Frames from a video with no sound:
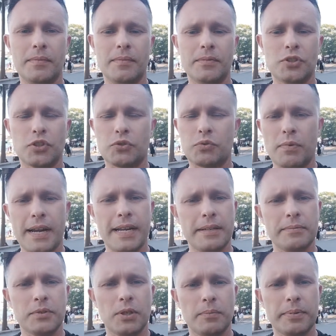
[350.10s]
just
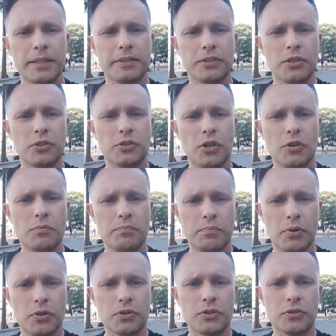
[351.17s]
random topics that don't
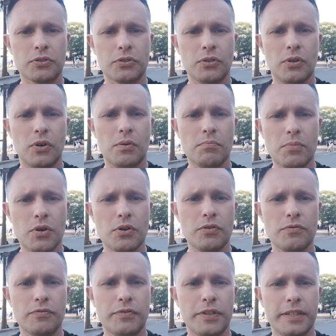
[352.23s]
push or
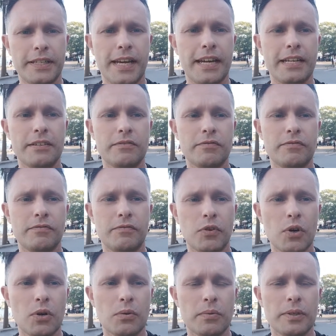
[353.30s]
move the date
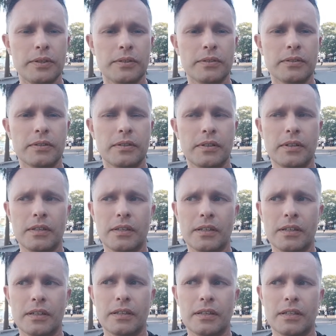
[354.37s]
forward.
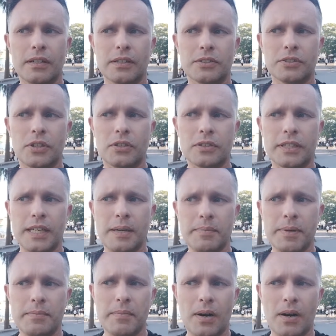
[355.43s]
So keep
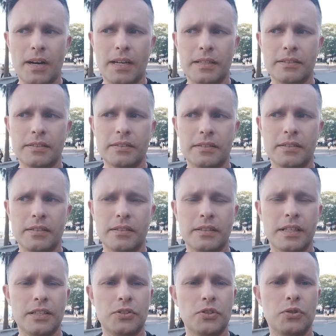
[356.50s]
in mind
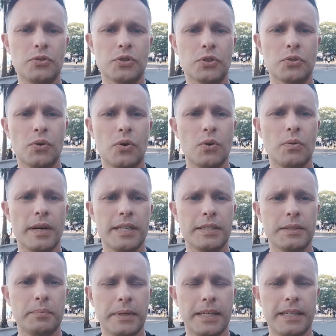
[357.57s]
that you should
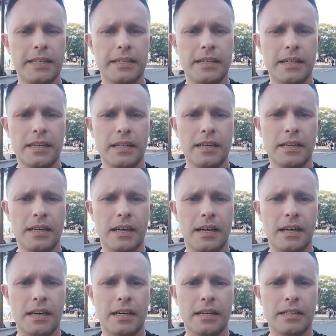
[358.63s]
always be
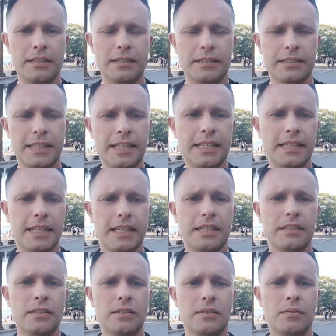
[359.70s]

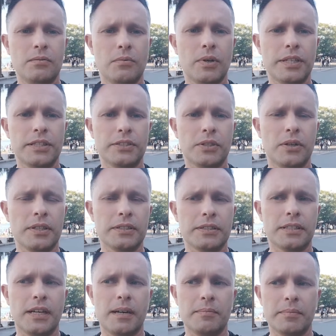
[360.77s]
seeding what is going
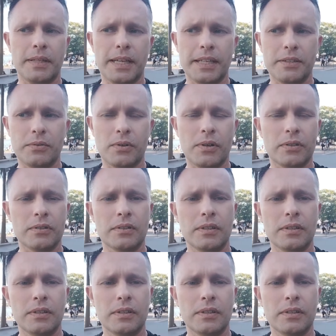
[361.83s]
to come later on.